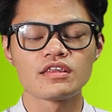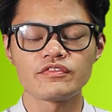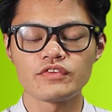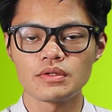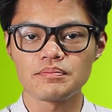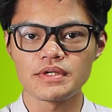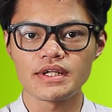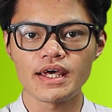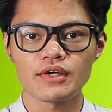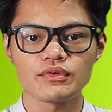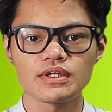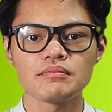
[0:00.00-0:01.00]
The Philippine
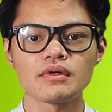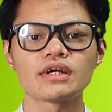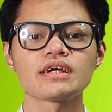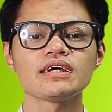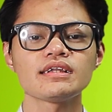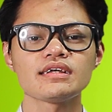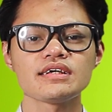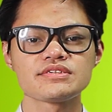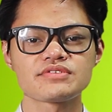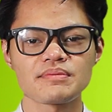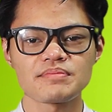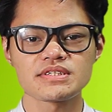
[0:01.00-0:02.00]
equity market
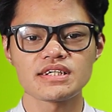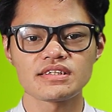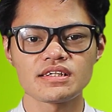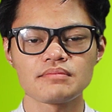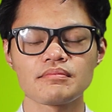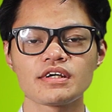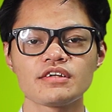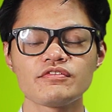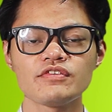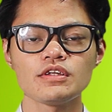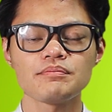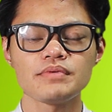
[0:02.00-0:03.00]
is represented by the
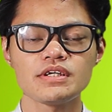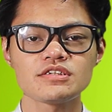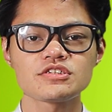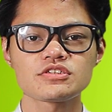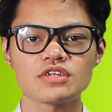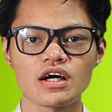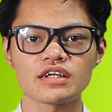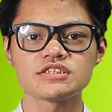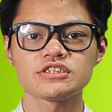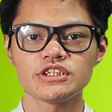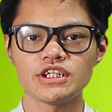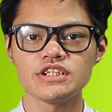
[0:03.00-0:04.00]
Philippine Stock
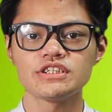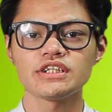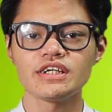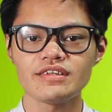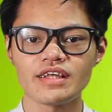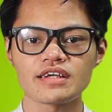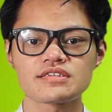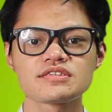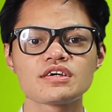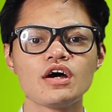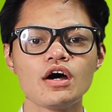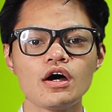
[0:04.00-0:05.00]
Exchange Index,
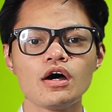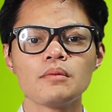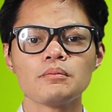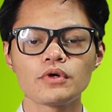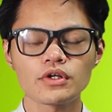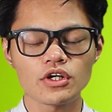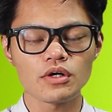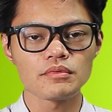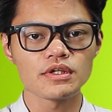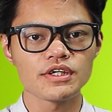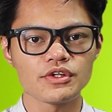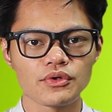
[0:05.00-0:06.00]
more
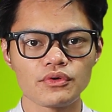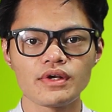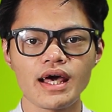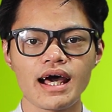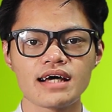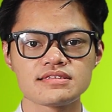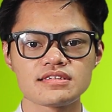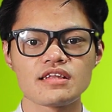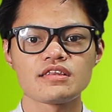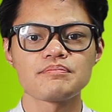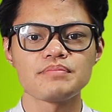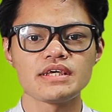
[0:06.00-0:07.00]
commonly known as
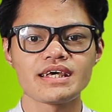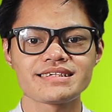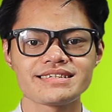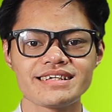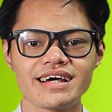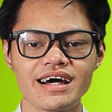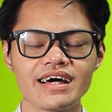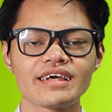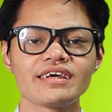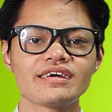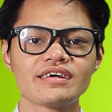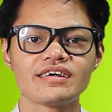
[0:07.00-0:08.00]
the
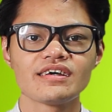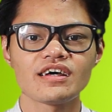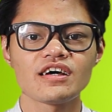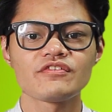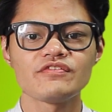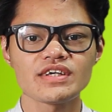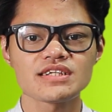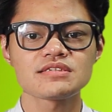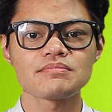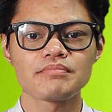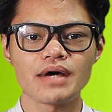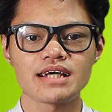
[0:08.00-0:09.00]
PSEI, a
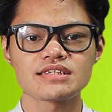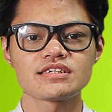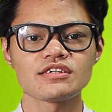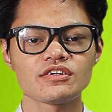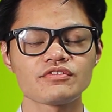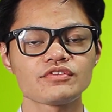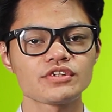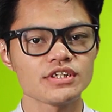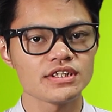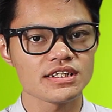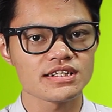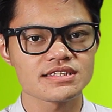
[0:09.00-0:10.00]
fixed basket of
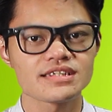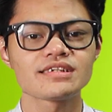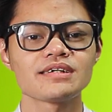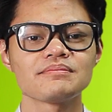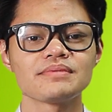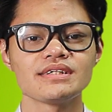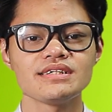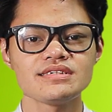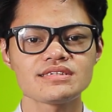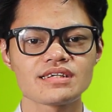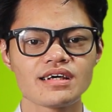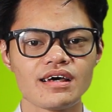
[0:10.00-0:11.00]
30 listed
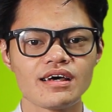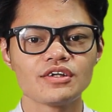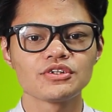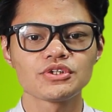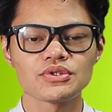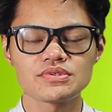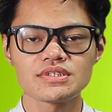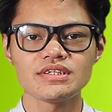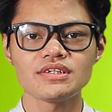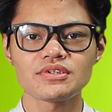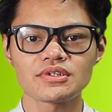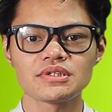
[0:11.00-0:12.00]
companies
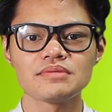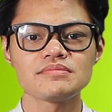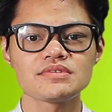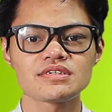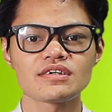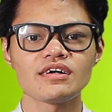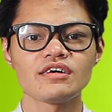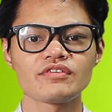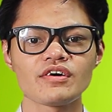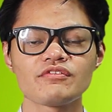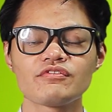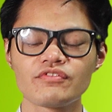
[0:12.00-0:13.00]
chosen in terms
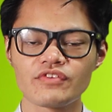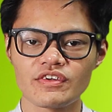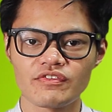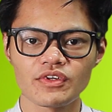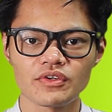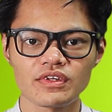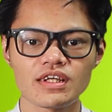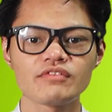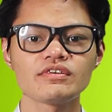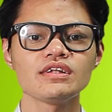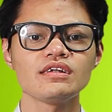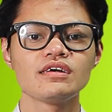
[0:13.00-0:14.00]
of free float
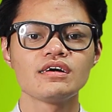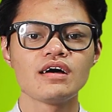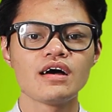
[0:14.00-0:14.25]
level,